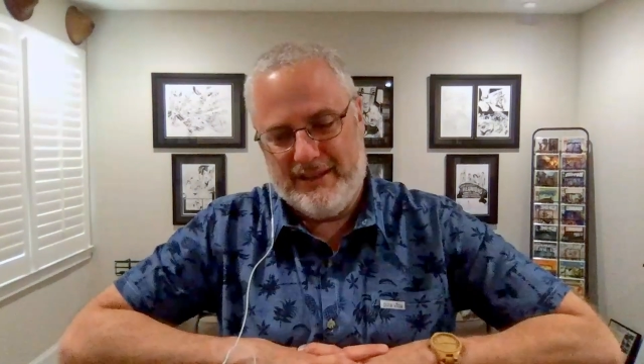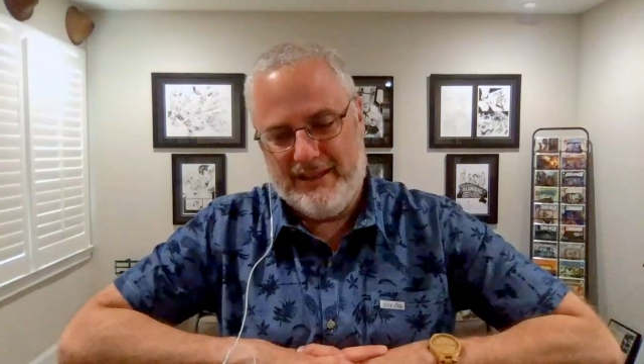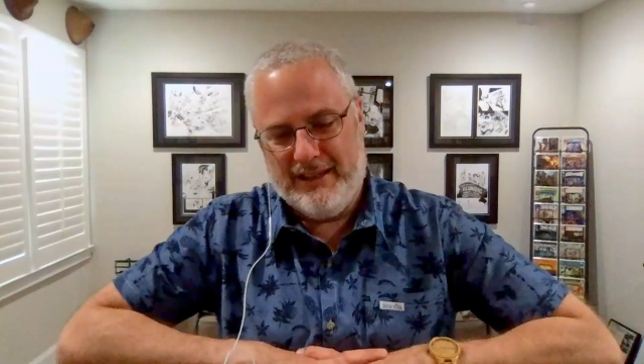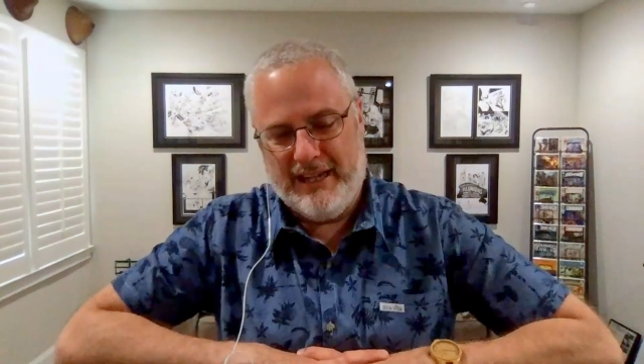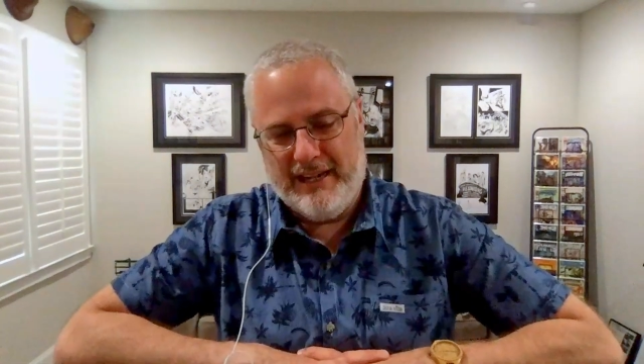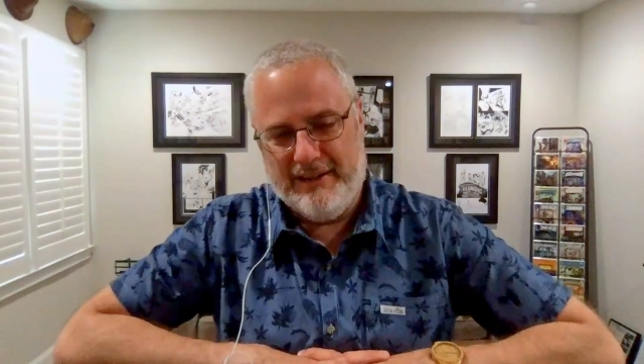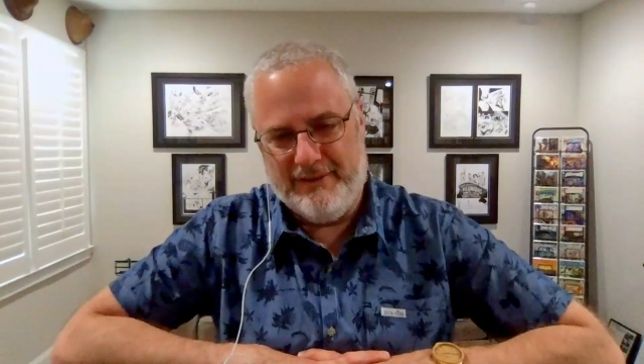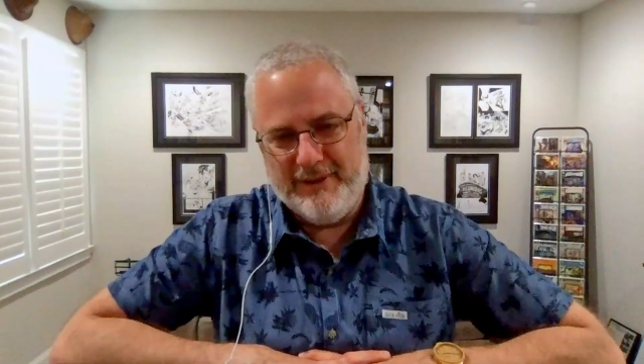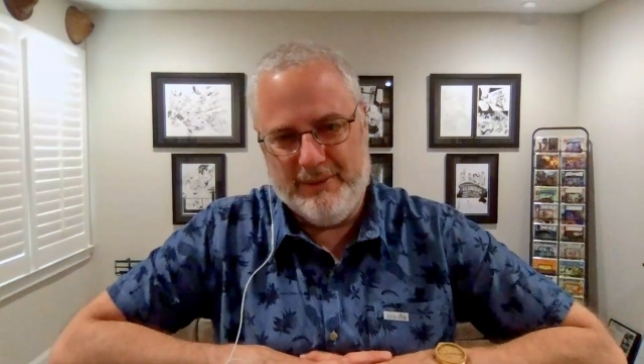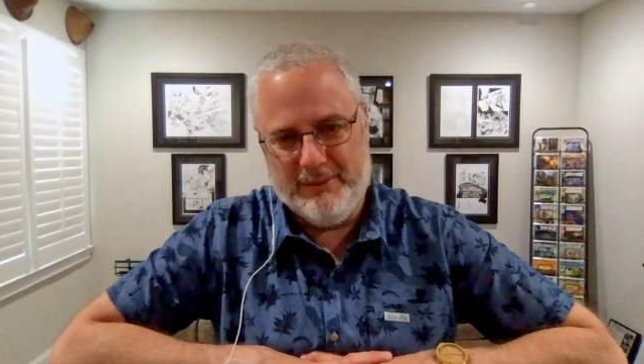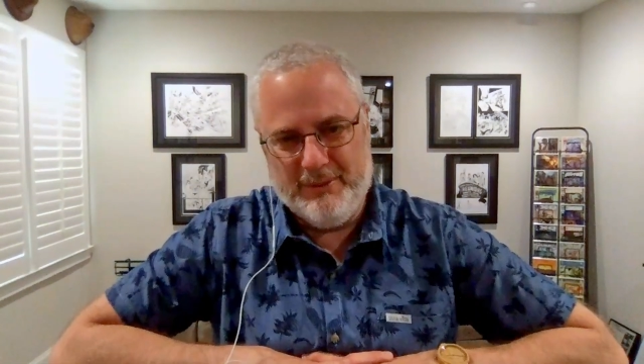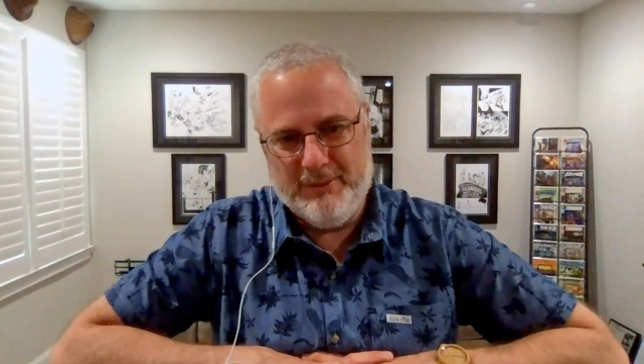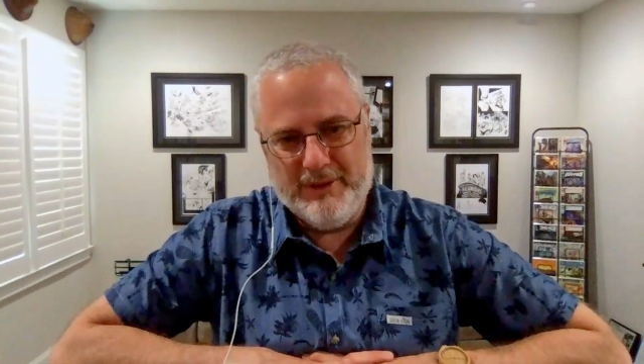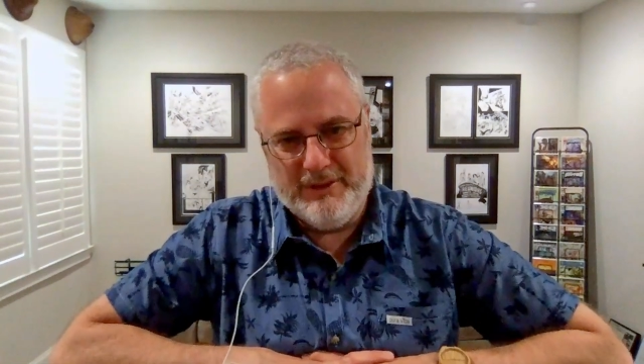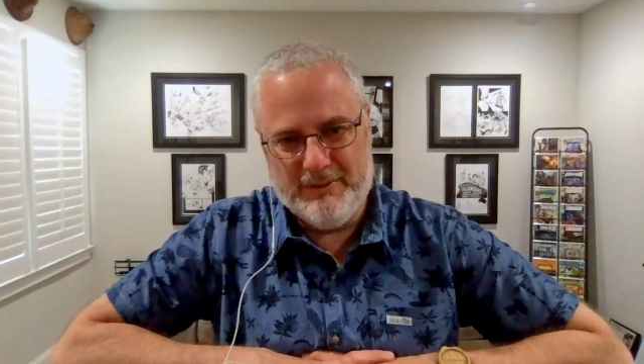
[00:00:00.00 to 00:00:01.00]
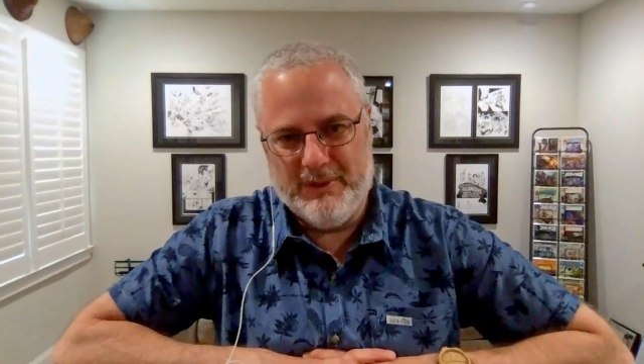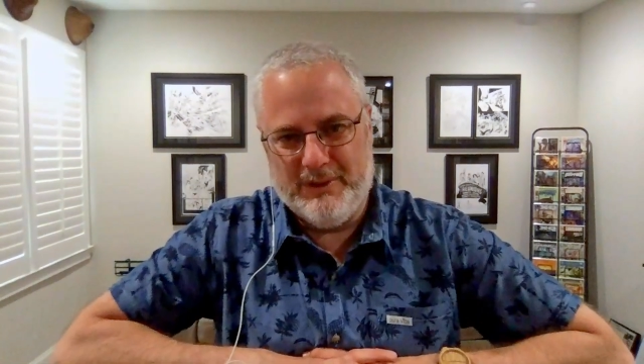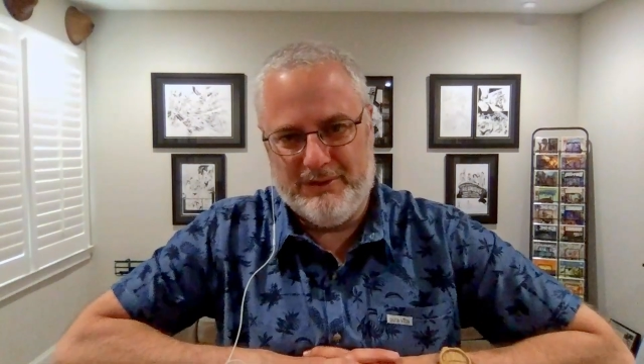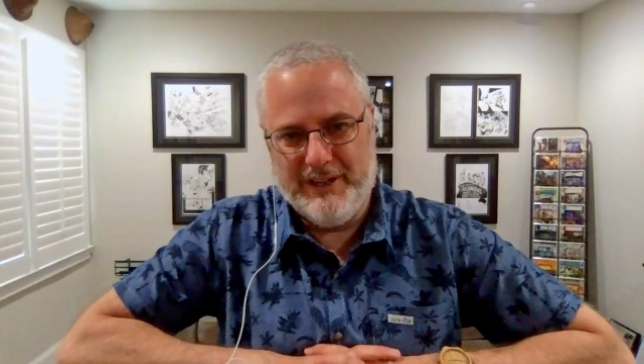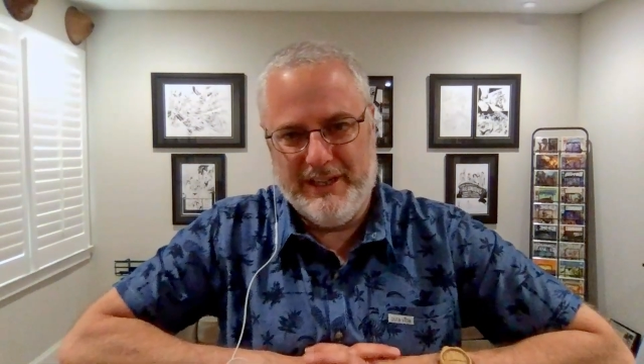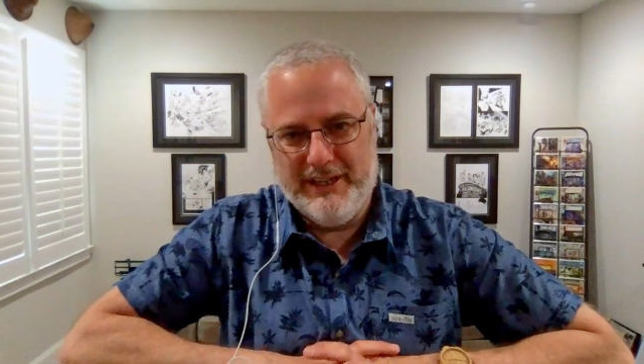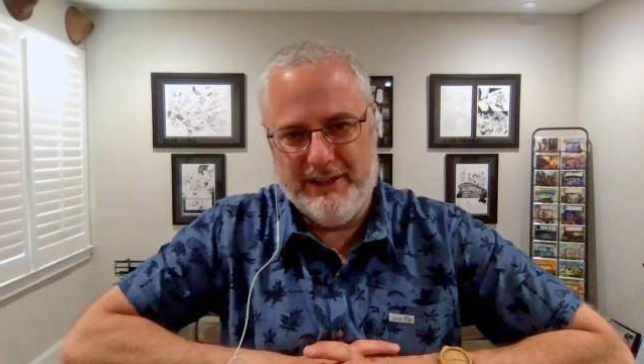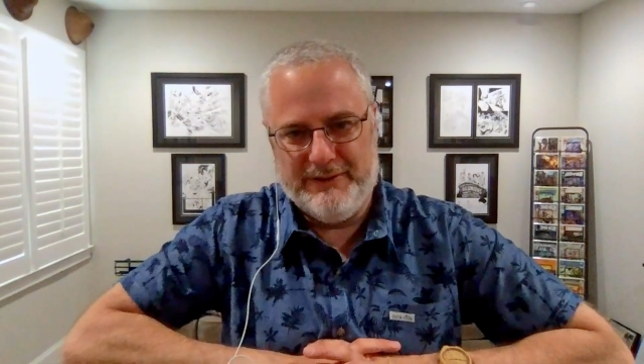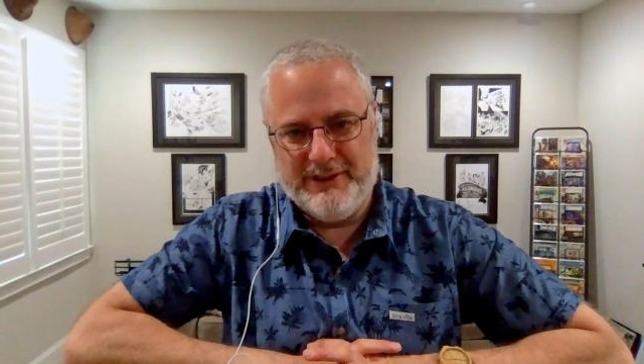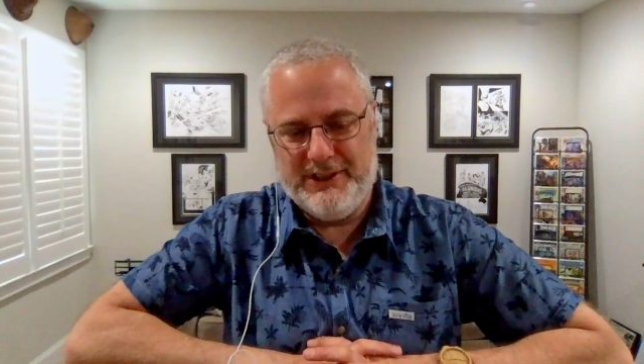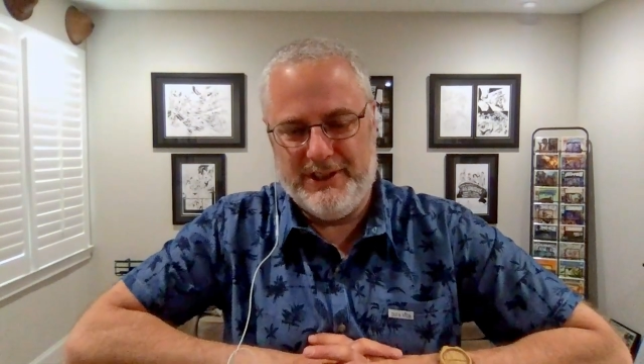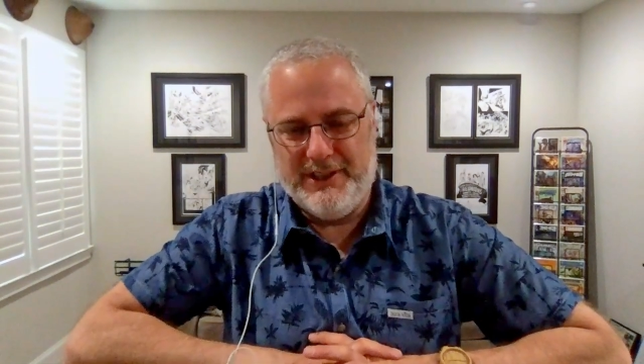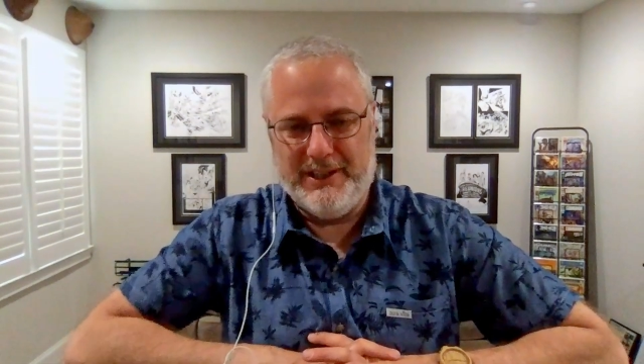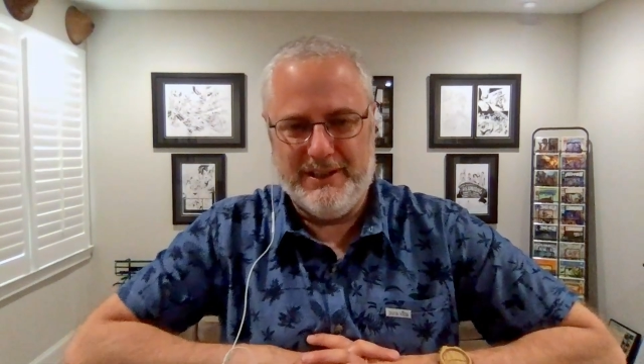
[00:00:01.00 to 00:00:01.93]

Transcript: a lot of it was Wilfredo for sure.